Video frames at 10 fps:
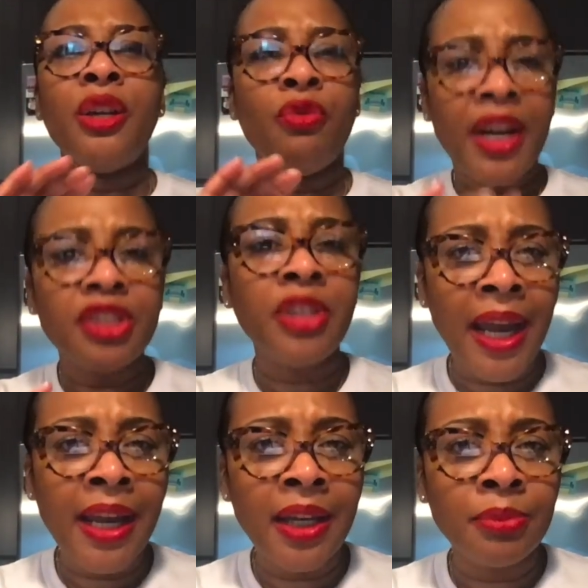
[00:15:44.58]
Rick
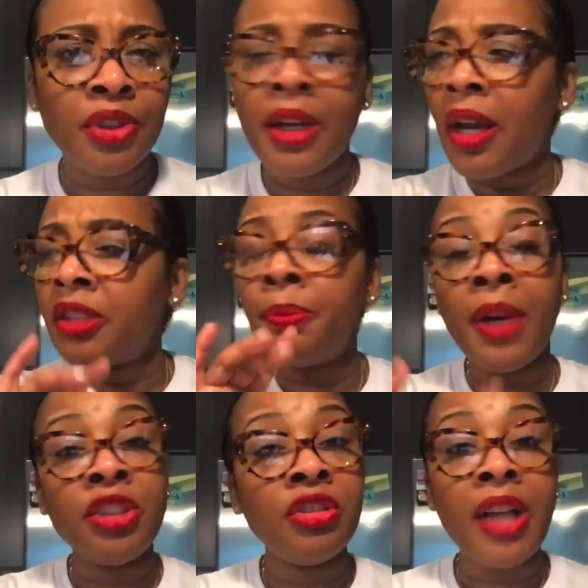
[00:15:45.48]
James, as
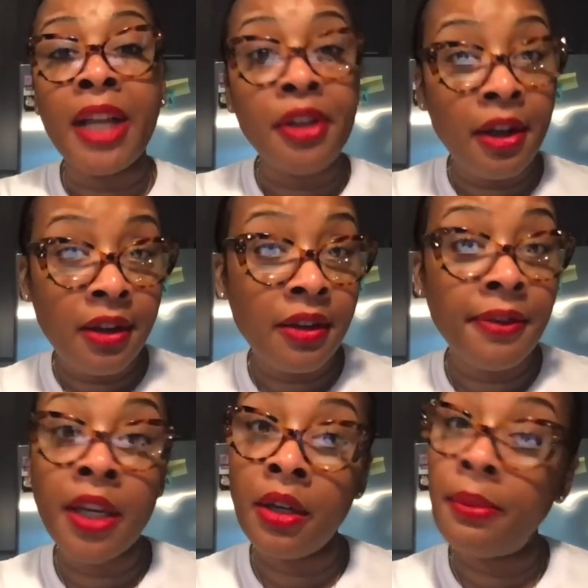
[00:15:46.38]
much as I
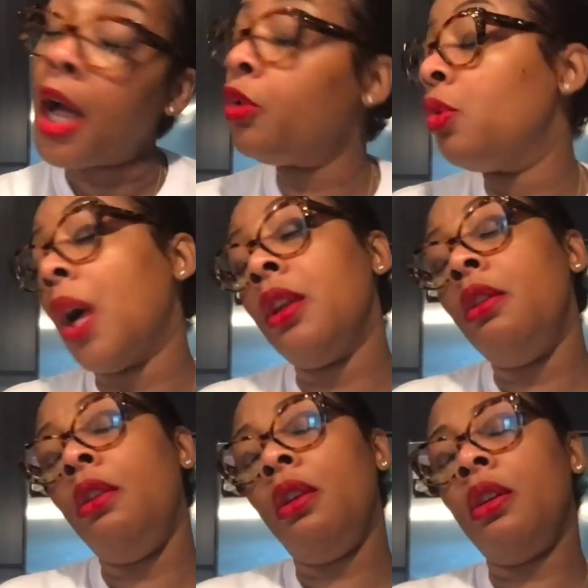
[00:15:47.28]
love him, I
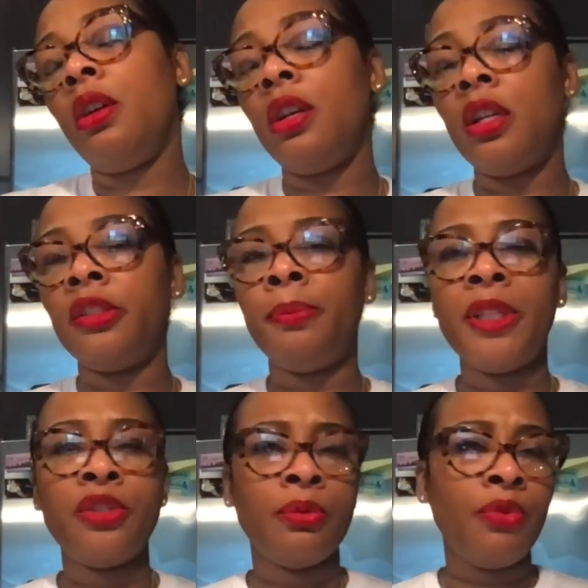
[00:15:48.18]
love
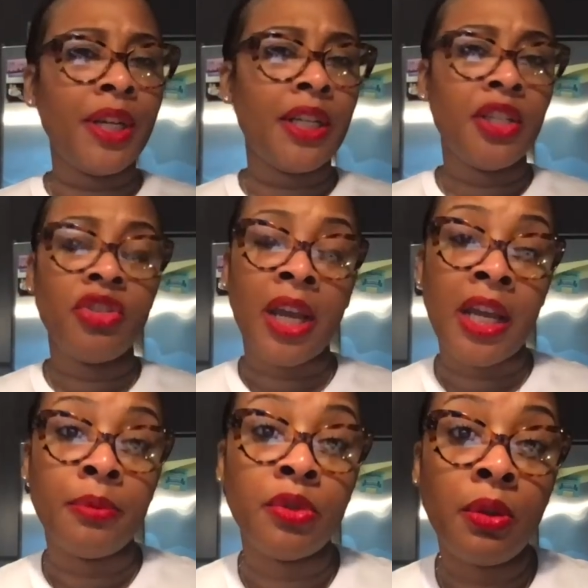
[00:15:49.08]
me some Rickety
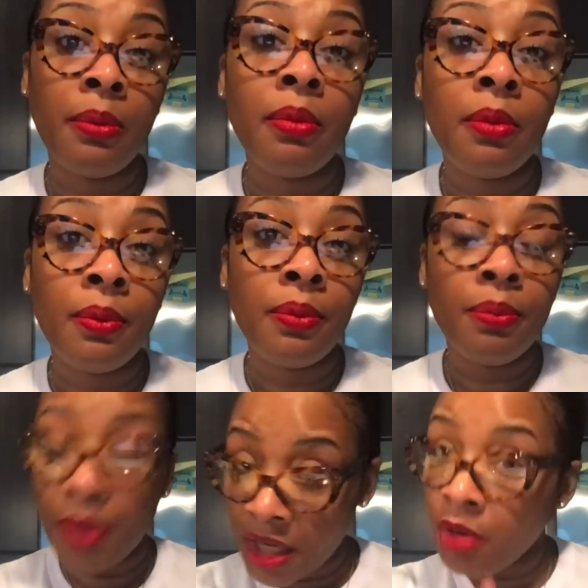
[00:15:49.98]
James.
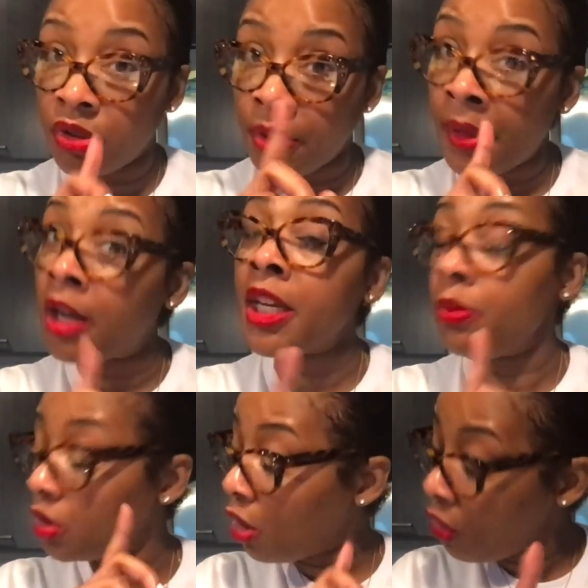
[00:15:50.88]
But he was
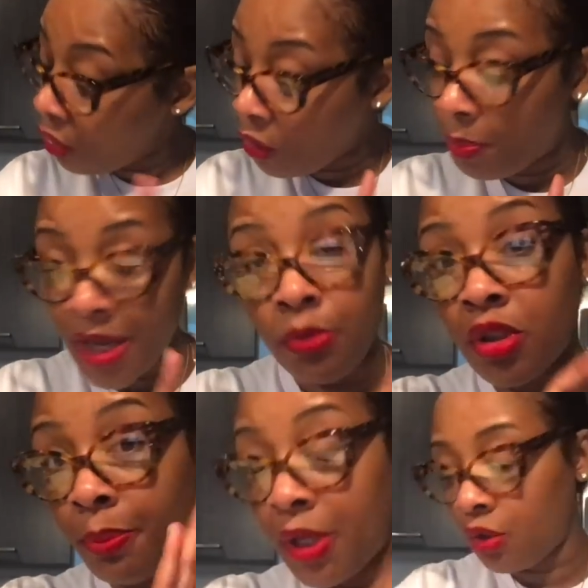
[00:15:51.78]

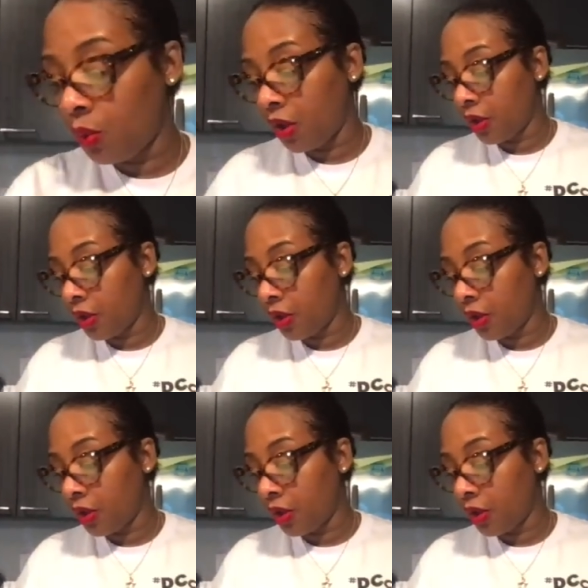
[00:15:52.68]
a piece of work.